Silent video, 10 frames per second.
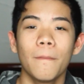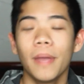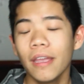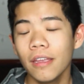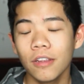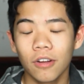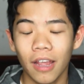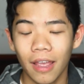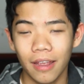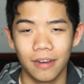Banging your
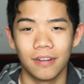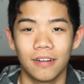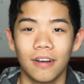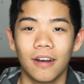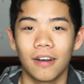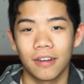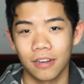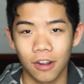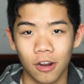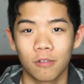head on a
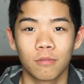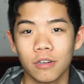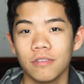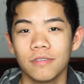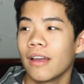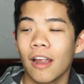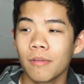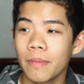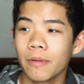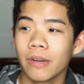car roof. I
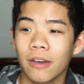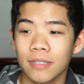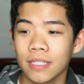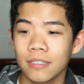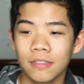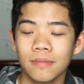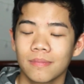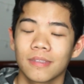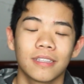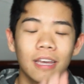remember when I was little,
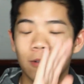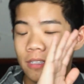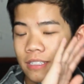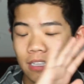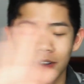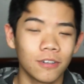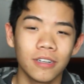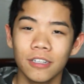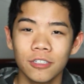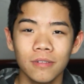that was never
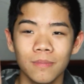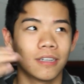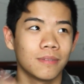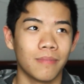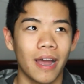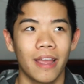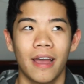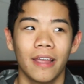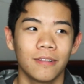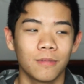an issue, because my
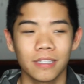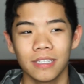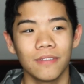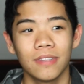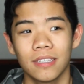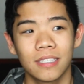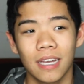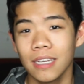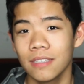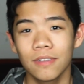height wasn't even the
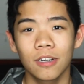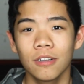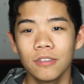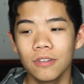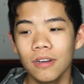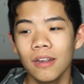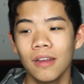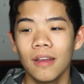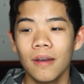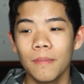size of a car door.
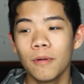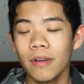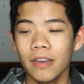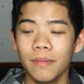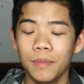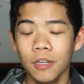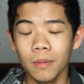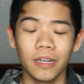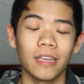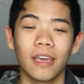But when
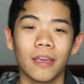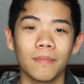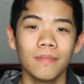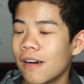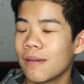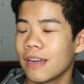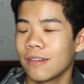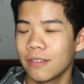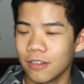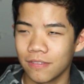puberty came, I
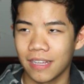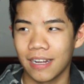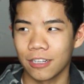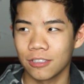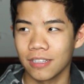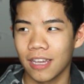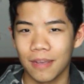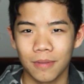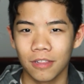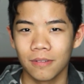don't know if that actually
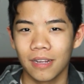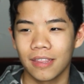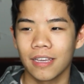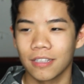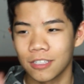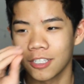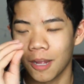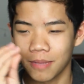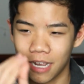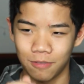came all the way. I think it
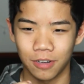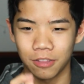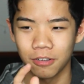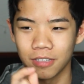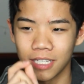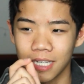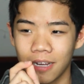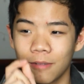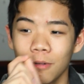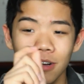stopped halfway through and
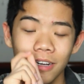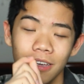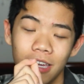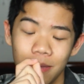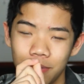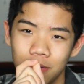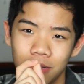decided, we're gonna keep you